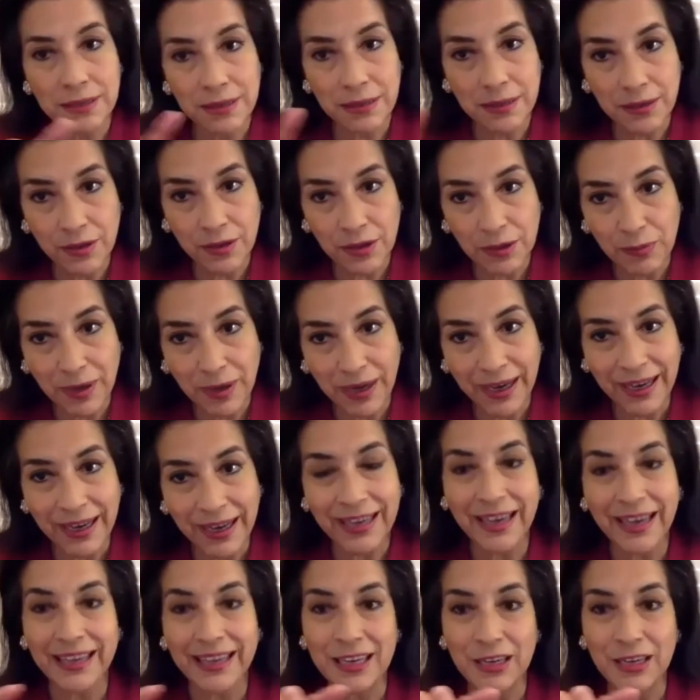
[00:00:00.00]
goodbye,
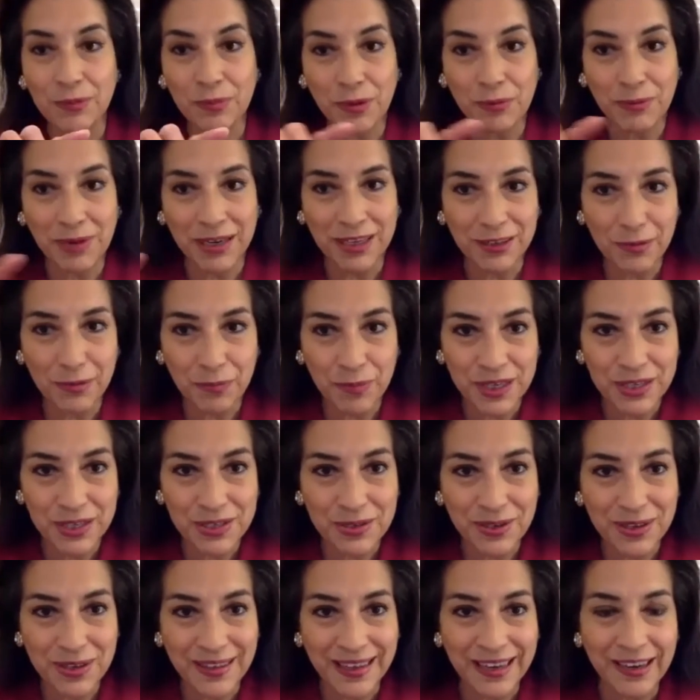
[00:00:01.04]
I need to put my little
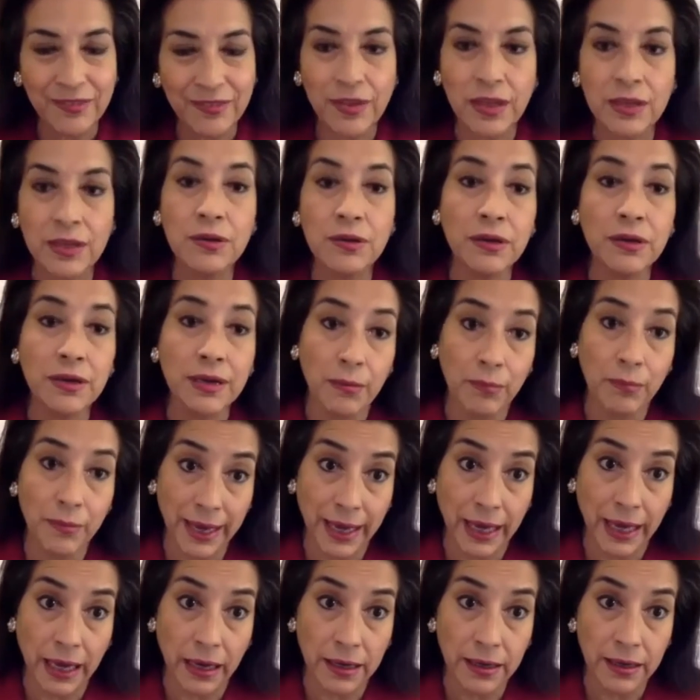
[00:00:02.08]
picture in there, and then you could come
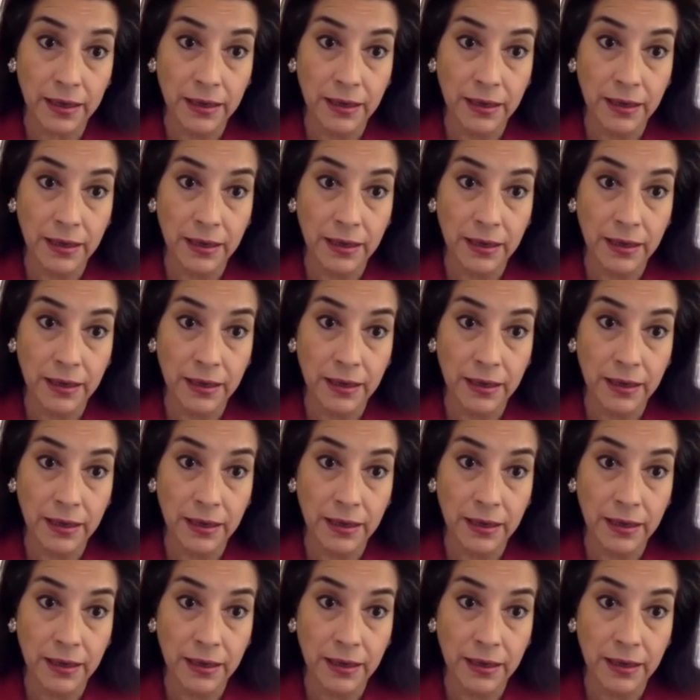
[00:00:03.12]
back.